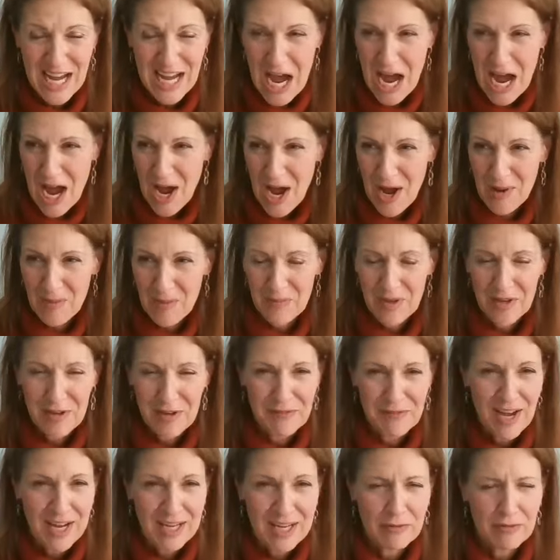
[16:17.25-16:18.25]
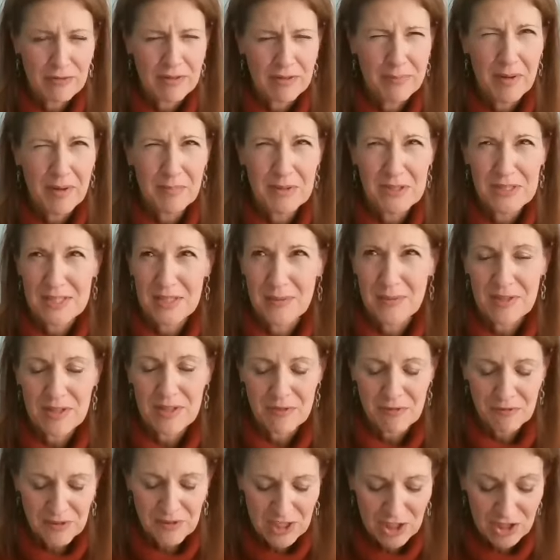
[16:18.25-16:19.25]
If I can remember some of
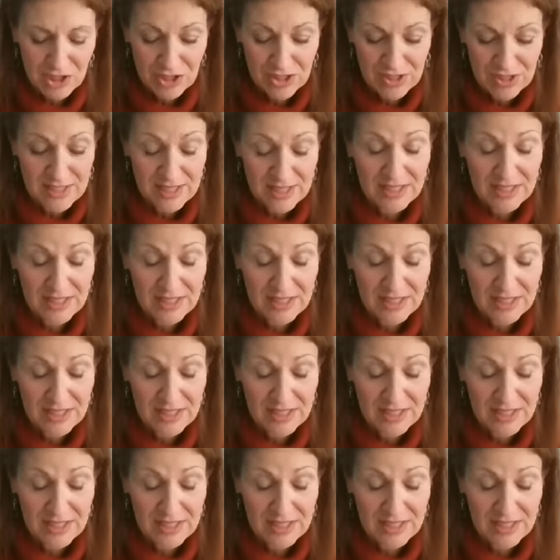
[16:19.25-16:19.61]
the features,